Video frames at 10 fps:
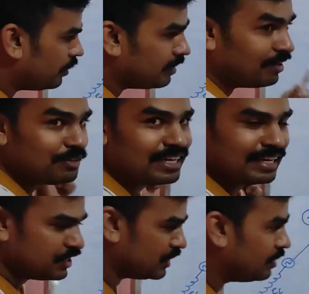ground
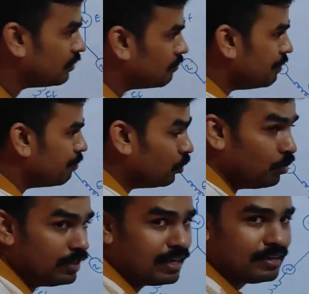connection. We
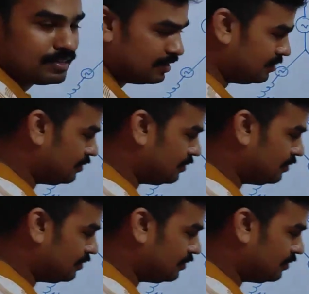proved that.